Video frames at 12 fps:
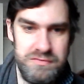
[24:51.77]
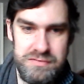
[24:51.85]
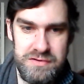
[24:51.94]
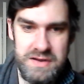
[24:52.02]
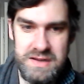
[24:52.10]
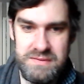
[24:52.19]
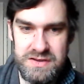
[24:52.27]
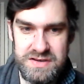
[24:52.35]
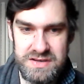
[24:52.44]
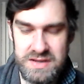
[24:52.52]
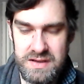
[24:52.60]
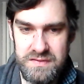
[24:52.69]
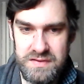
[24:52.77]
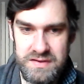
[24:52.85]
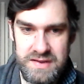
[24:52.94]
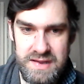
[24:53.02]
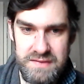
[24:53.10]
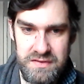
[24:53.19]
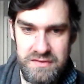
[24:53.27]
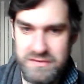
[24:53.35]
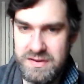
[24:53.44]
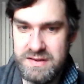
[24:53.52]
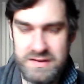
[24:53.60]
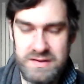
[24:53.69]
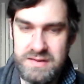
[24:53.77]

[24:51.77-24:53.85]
pretty much covered everything.